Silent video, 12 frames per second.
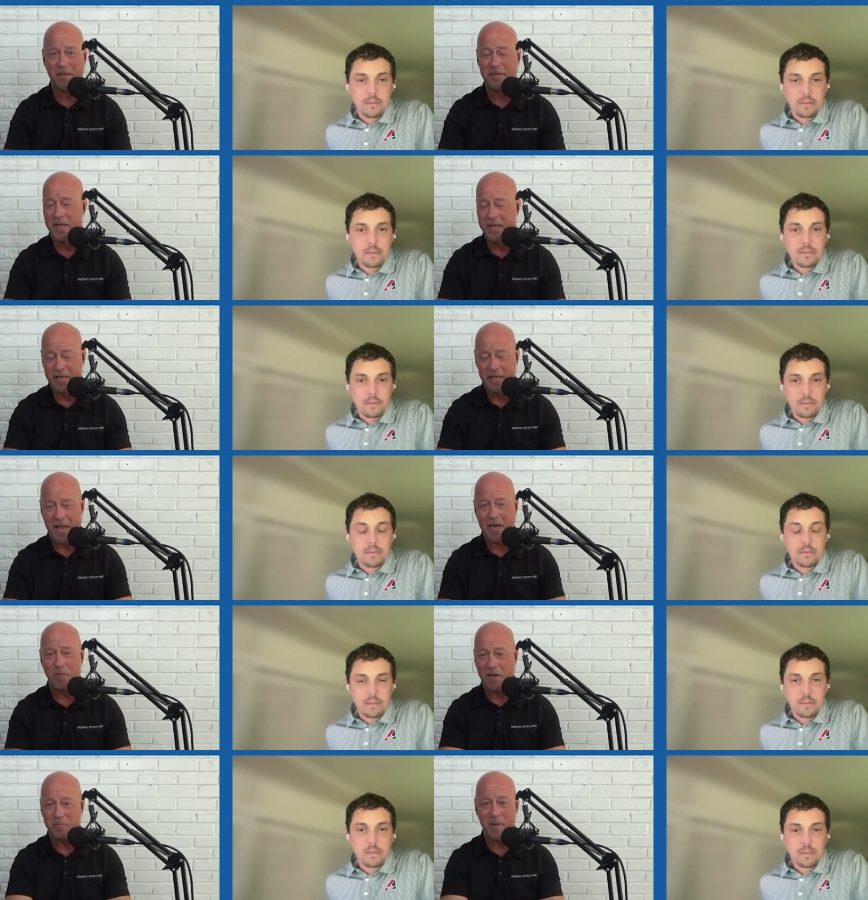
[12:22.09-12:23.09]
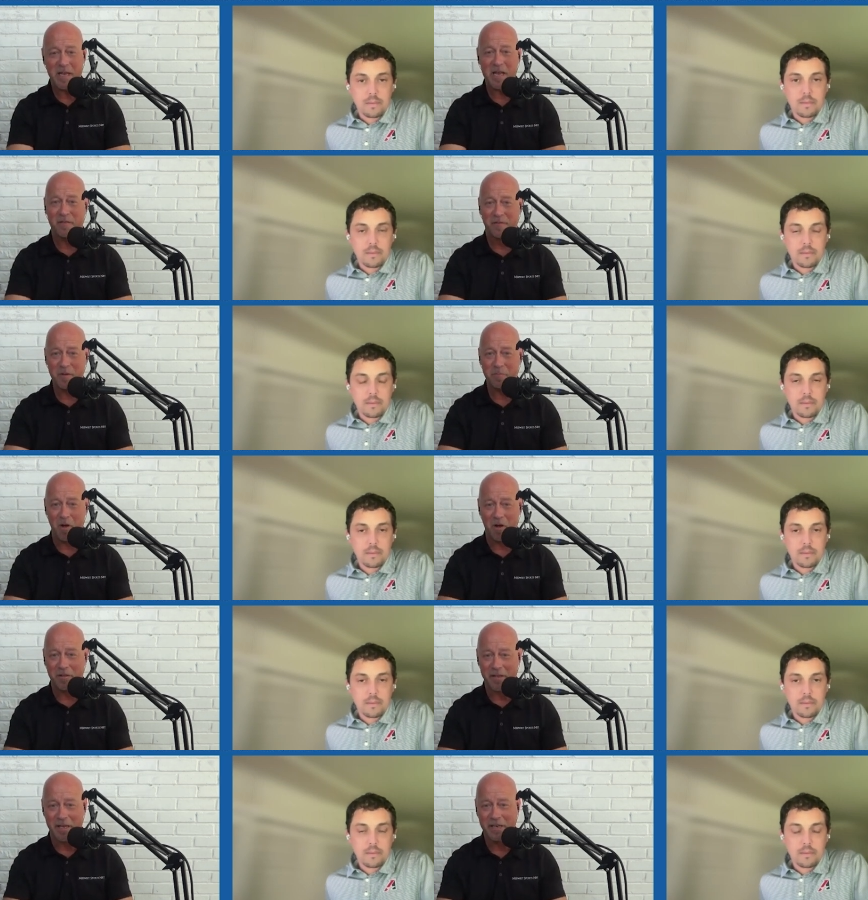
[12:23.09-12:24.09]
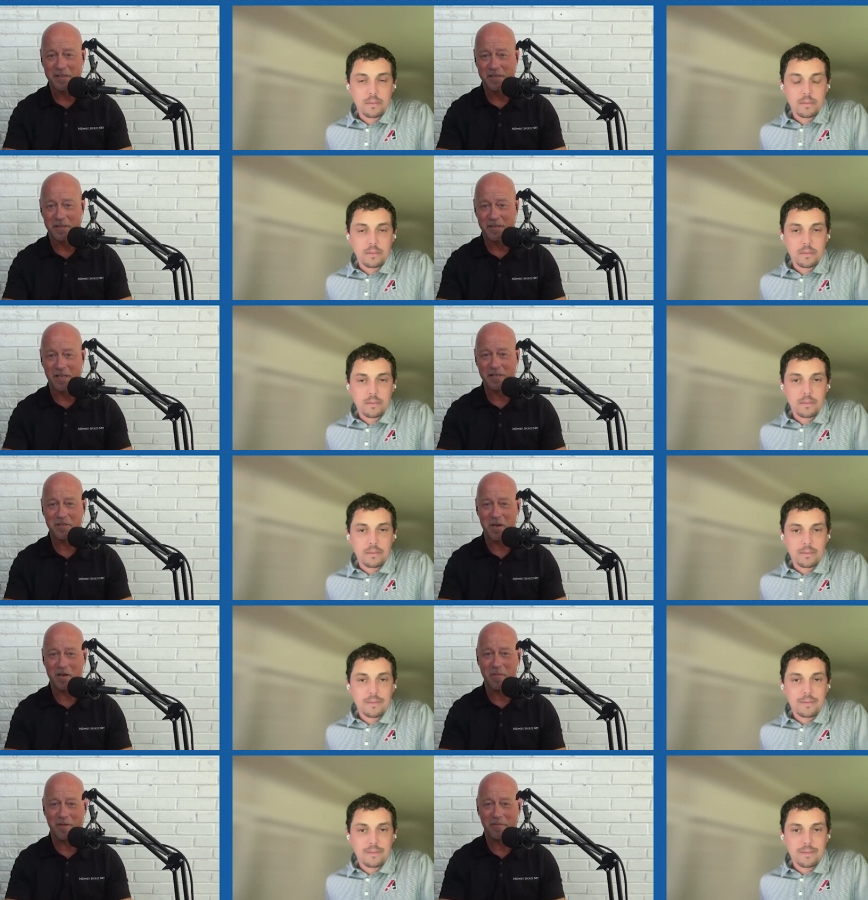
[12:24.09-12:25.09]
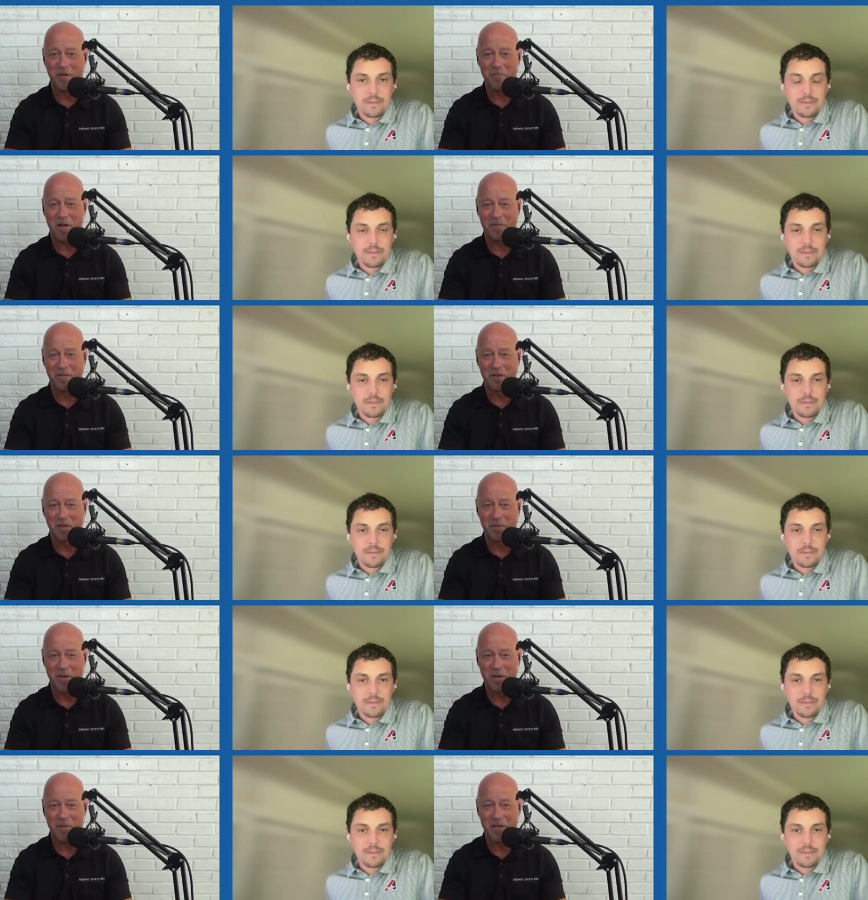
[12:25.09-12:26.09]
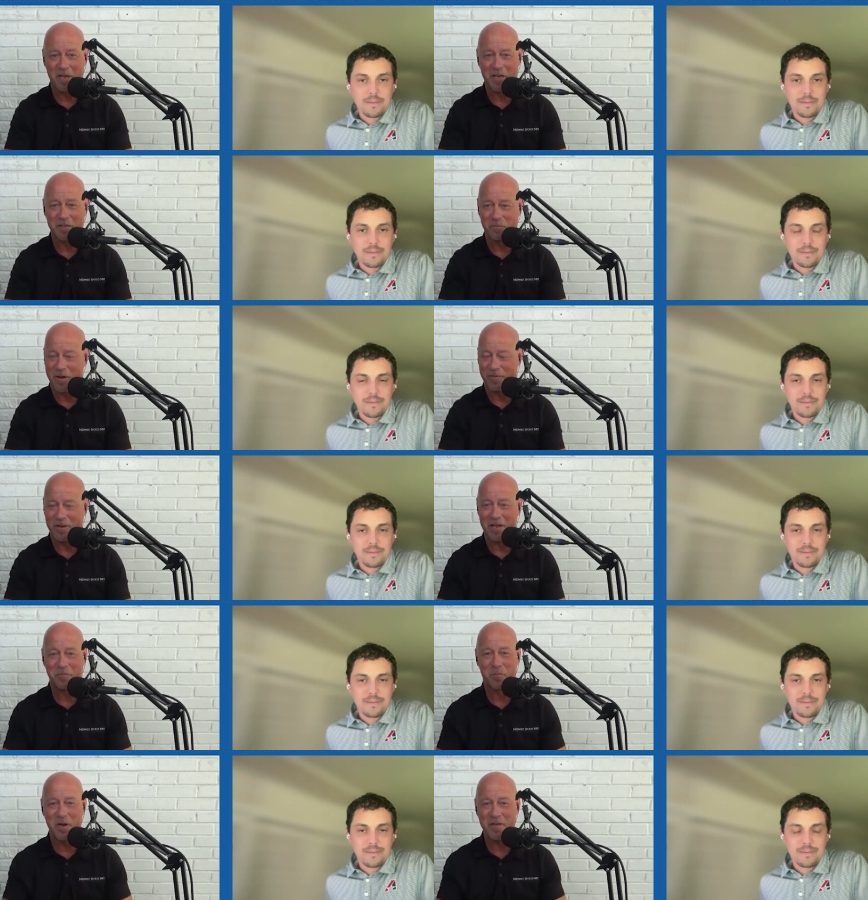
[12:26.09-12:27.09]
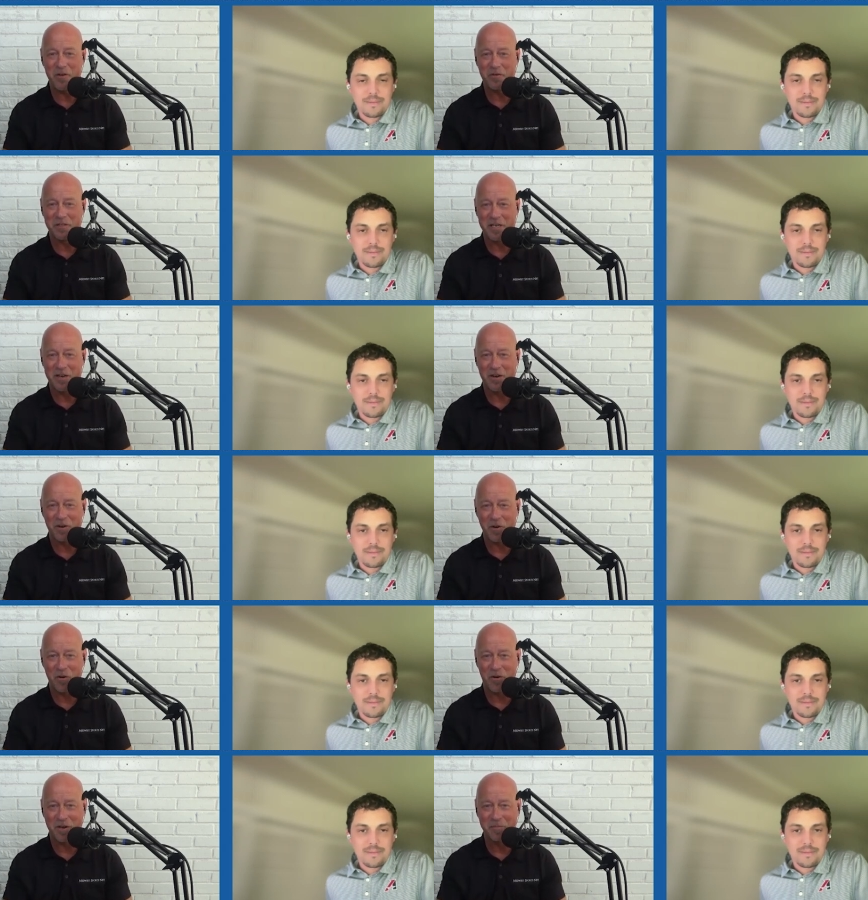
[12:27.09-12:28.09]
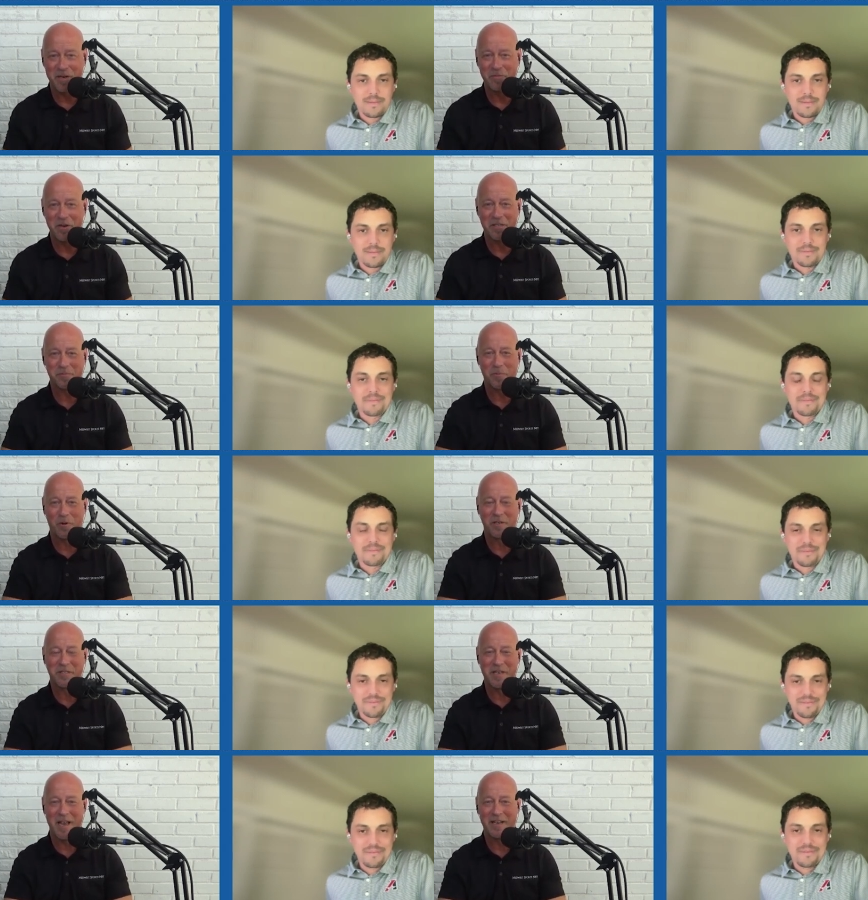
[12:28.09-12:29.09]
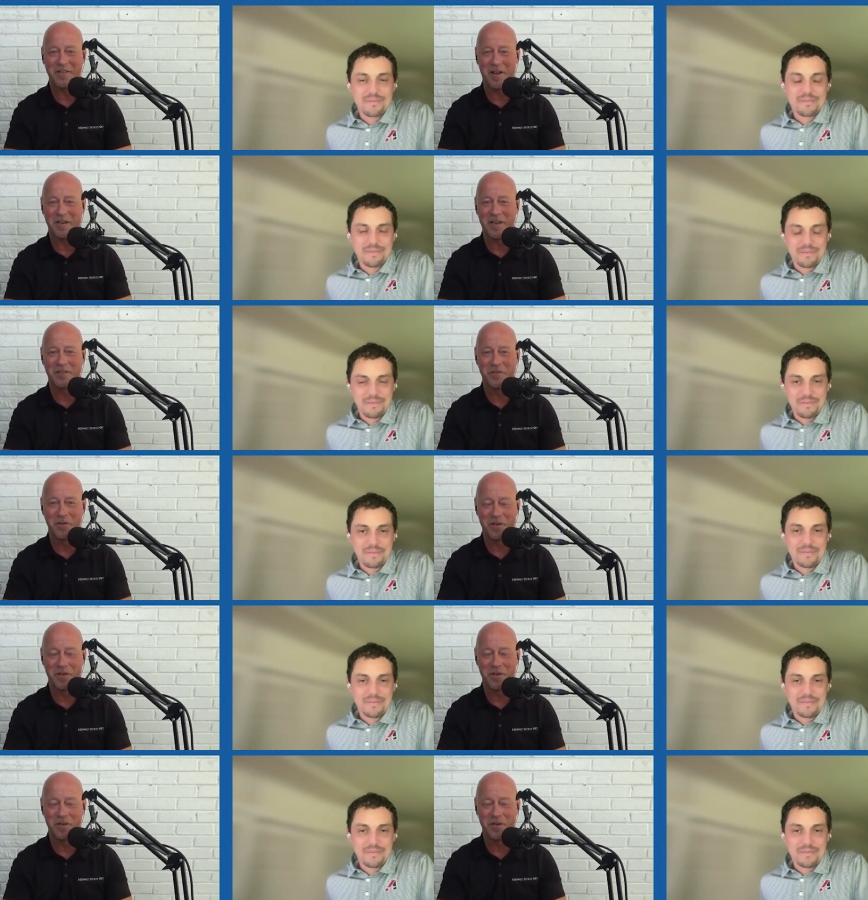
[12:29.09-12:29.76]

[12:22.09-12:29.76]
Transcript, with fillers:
Speaker 1: But Anyway, speaking of football, then let's talk about football for a little bit because we have a lot of previews here on Midwest Sports, mm-hmm. talking to a